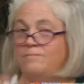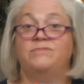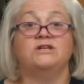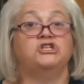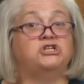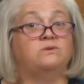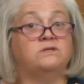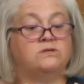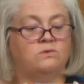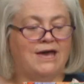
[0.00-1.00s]
that she
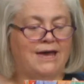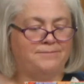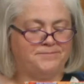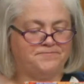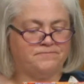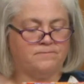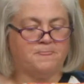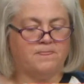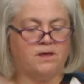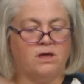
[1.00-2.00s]
was okay.
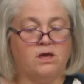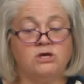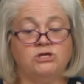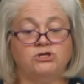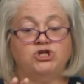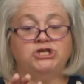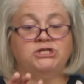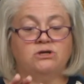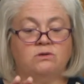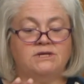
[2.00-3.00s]
So she
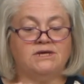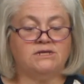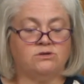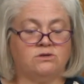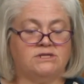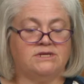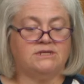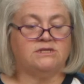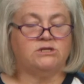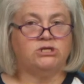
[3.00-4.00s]
told King
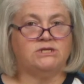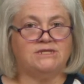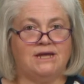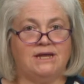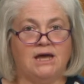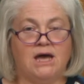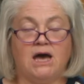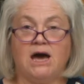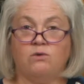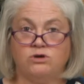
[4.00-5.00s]
Xerxes, she said,
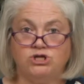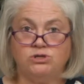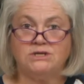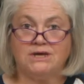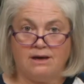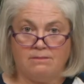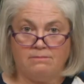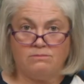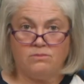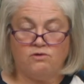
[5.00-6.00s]
I want you to
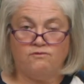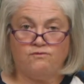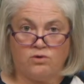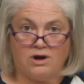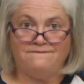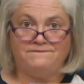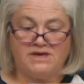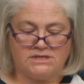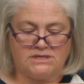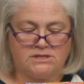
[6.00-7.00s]
come for a
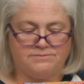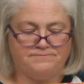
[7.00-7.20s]
feast.